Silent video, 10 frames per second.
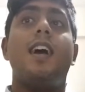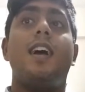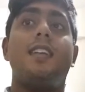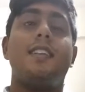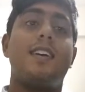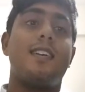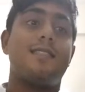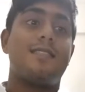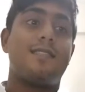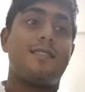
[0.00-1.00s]
And it
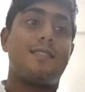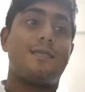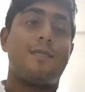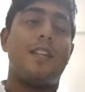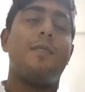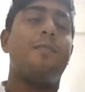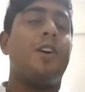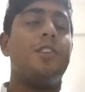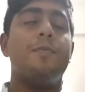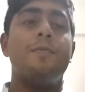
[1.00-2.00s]
has played a
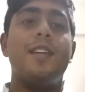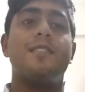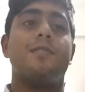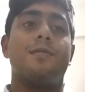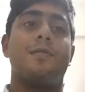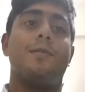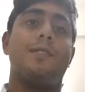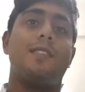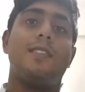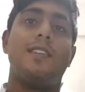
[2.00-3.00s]
monumental
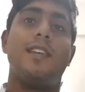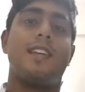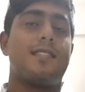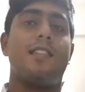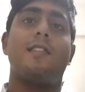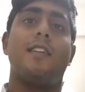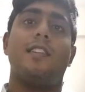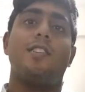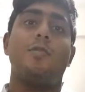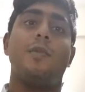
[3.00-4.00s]
role in
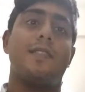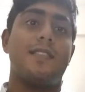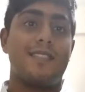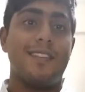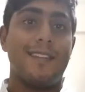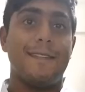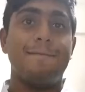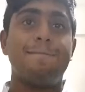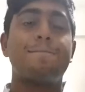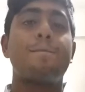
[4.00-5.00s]
accelerating the human race today.
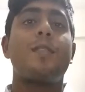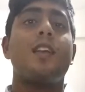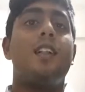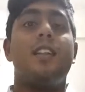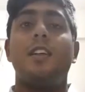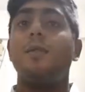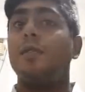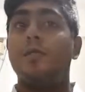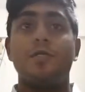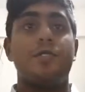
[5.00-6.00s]
There may
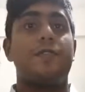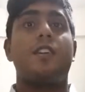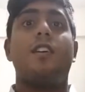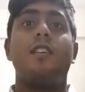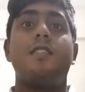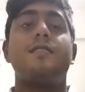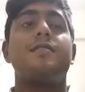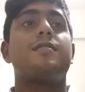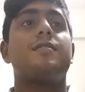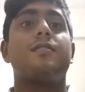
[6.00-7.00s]
be roads for
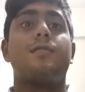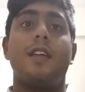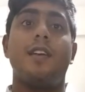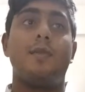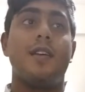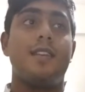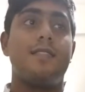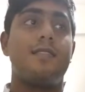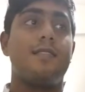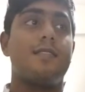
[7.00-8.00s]
cars,
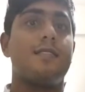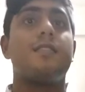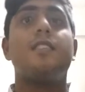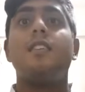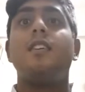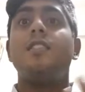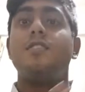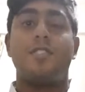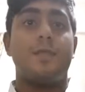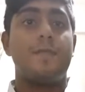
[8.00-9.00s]
railways,
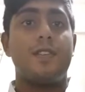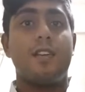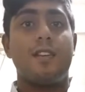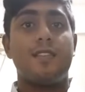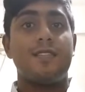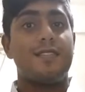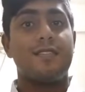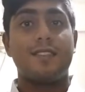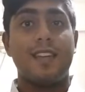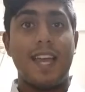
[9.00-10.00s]

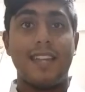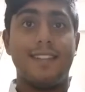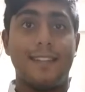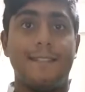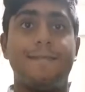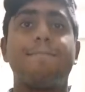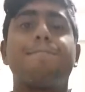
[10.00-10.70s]
shipyards, anything.